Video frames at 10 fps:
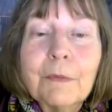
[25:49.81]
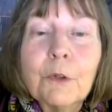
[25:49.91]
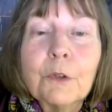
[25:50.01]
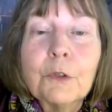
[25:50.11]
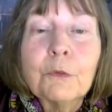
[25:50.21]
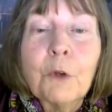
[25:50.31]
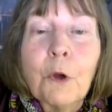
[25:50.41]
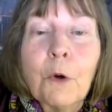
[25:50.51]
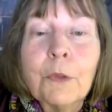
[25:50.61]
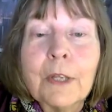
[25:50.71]
because you
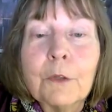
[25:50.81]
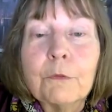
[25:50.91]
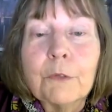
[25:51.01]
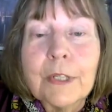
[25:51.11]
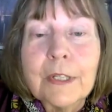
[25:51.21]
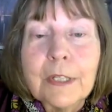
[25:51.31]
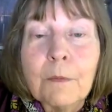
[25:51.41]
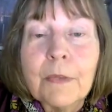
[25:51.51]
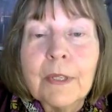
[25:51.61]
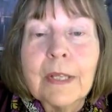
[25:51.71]
know that you've written
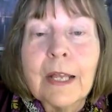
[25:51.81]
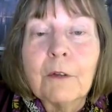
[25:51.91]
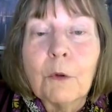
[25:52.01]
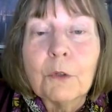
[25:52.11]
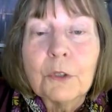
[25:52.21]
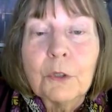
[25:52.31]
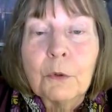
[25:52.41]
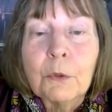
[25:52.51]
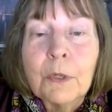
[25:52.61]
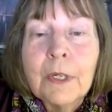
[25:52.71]
something that
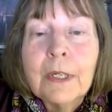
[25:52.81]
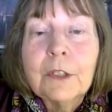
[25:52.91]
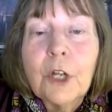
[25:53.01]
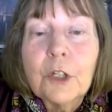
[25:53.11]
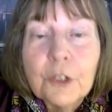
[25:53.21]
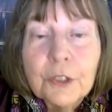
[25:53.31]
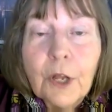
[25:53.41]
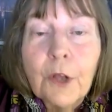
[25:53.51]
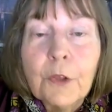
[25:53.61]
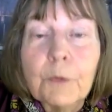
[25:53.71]
also touches
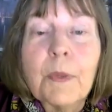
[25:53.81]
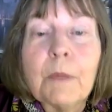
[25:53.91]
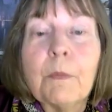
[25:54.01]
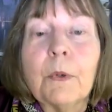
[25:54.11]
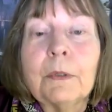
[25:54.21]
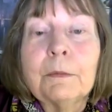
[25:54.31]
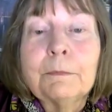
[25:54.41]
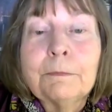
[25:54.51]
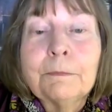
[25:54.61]
other people.